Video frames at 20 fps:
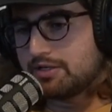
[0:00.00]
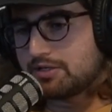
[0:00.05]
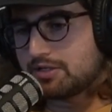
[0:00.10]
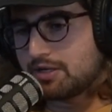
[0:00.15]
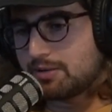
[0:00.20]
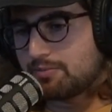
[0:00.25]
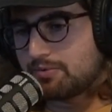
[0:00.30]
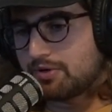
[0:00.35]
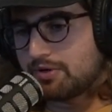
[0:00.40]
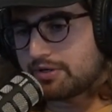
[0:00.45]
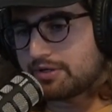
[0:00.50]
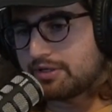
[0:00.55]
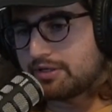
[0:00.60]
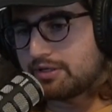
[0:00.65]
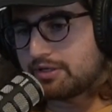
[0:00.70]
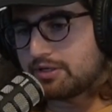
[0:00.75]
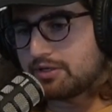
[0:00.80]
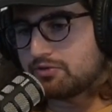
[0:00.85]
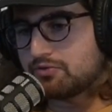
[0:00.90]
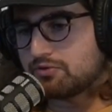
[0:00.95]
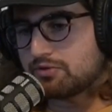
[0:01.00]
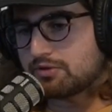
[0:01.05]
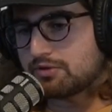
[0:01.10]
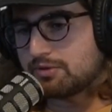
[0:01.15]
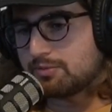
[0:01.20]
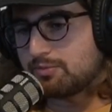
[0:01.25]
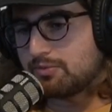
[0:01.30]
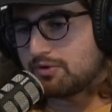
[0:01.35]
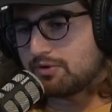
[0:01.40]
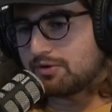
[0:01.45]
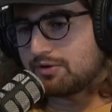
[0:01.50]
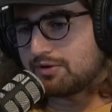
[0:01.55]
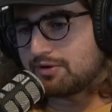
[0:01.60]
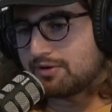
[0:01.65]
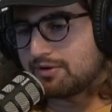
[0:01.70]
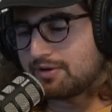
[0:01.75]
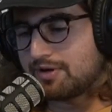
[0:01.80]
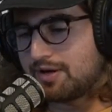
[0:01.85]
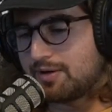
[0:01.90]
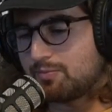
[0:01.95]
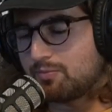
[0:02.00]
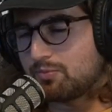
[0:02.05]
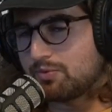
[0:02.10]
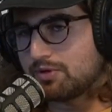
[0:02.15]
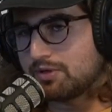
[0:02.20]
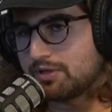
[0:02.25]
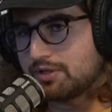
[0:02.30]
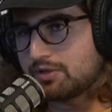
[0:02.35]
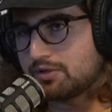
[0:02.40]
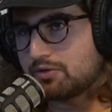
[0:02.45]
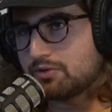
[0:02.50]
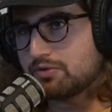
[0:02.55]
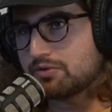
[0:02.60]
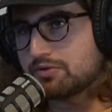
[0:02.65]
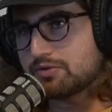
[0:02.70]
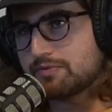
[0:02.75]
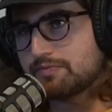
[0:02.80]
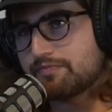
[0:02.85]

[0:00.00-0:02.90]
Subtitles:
A$AP Rocky, Kendrick Lamar. I'm really close.